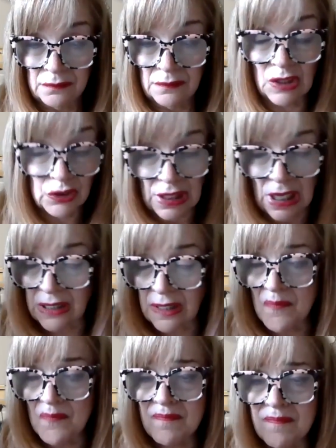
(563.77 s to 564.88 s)
There's an
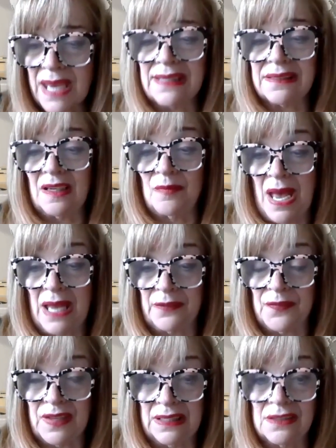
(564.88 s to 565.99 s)
amazing amount of
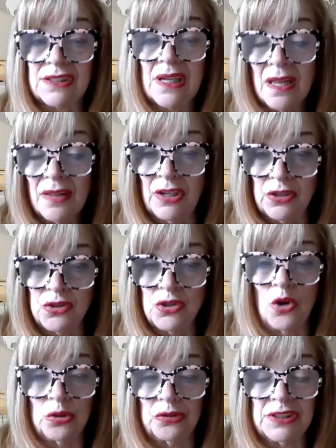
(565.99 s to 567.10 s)
things that
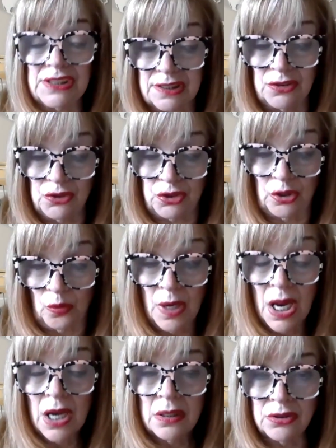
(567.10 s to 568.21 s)
notaries can do.
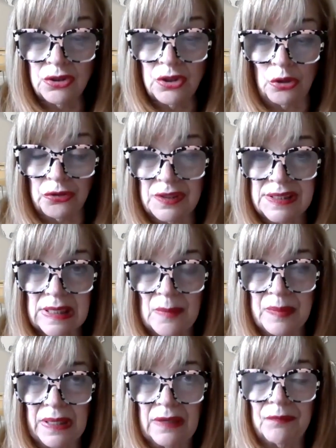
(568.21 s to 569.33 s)
Notaries can
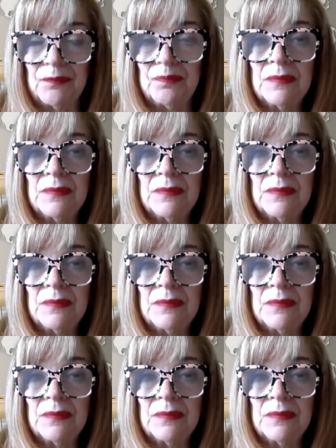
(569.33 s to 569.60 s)
be